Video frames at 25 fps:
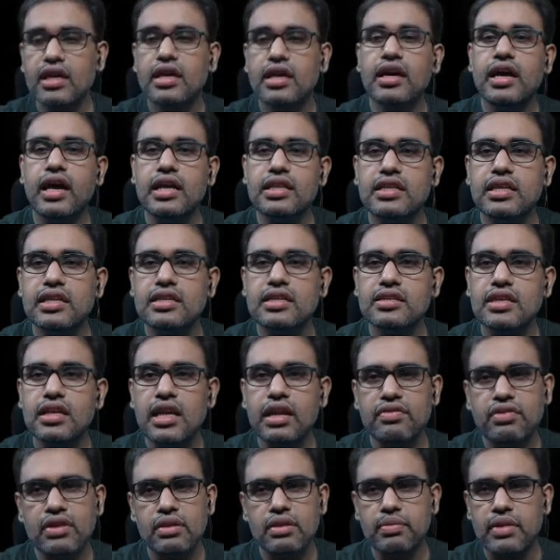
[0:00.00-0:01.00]
and there is a
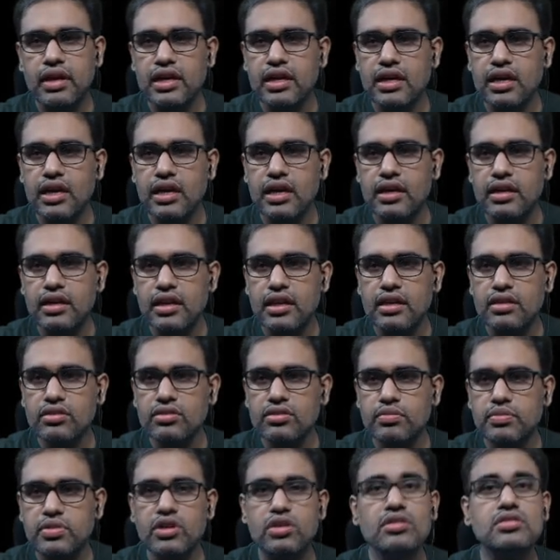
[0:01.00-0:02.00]
left hepatic artery. So
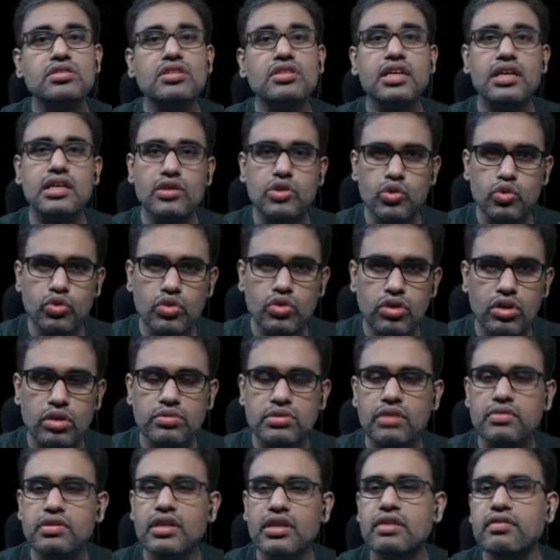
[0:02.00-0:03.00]
because there are 2 lobes
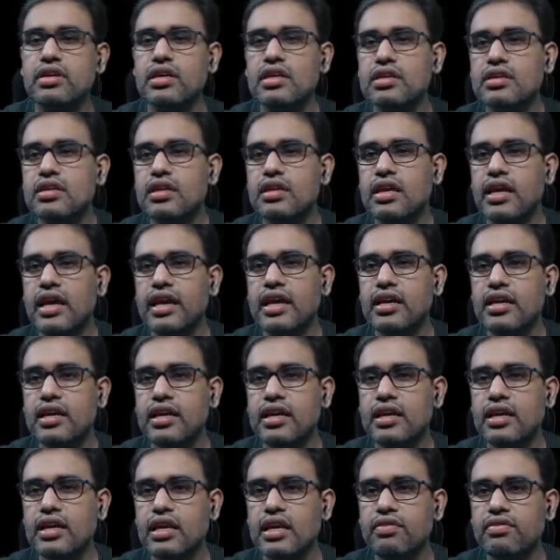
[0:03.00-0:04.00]
of liver, right
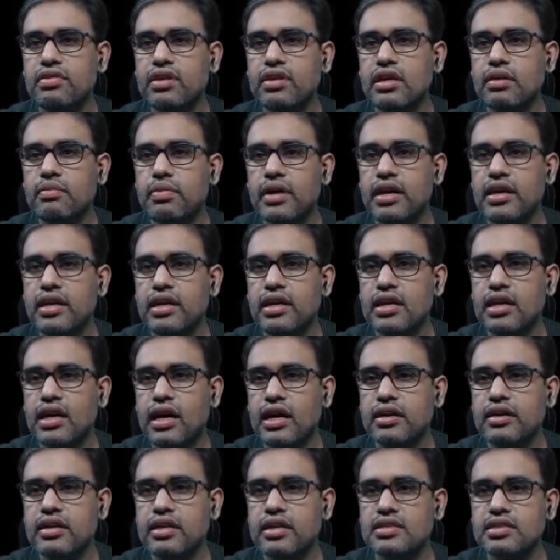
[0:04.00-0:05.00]
and left hepatic
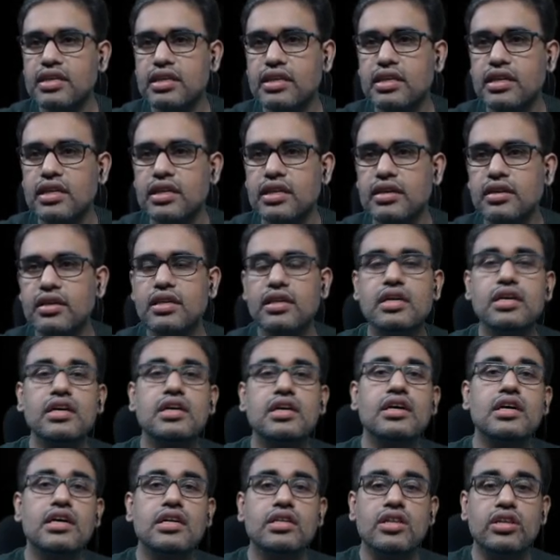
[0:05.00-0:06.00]
arteries are there.
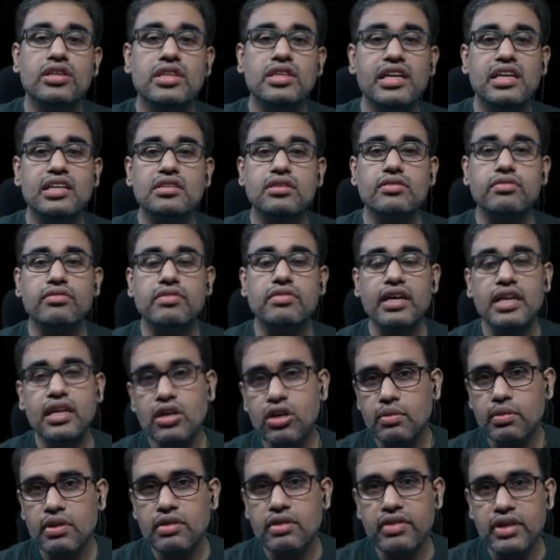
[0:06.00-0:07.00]
Now, there is a very
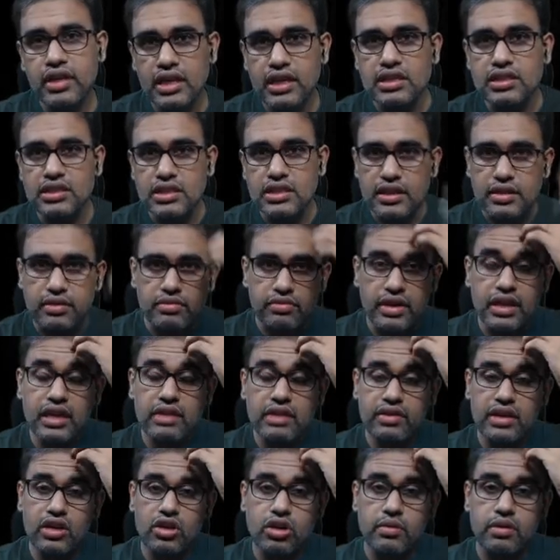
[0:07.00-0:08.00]
common variation, very
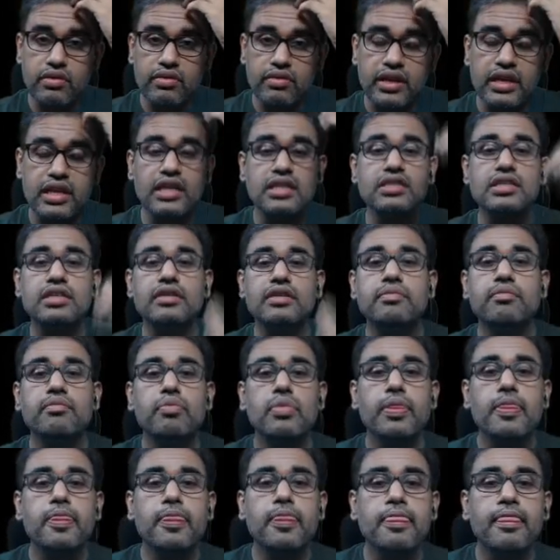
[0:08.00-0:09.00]
common variation,
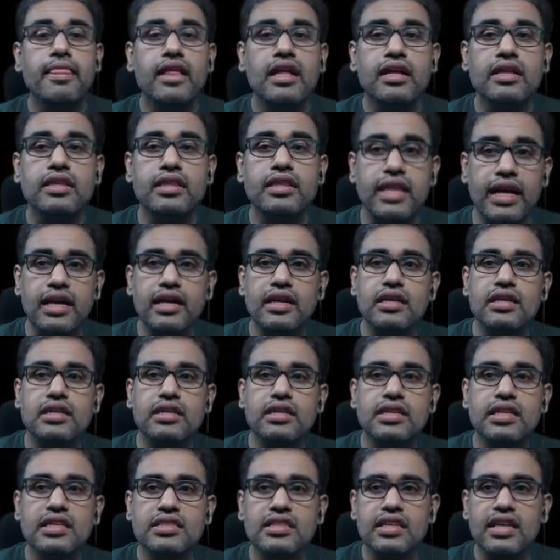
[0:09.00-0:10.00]
that
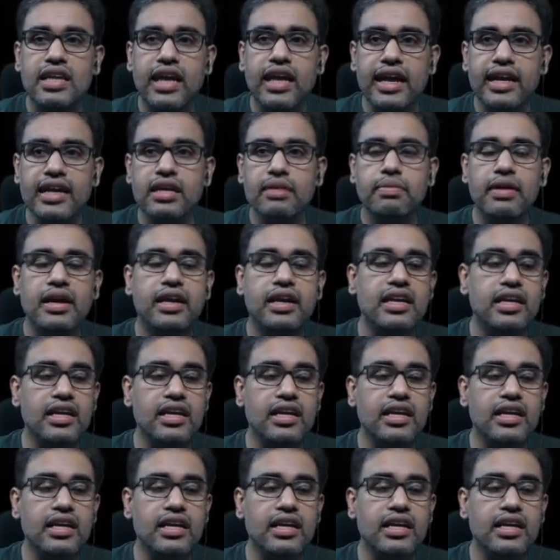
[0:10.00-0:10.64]
this right hepatic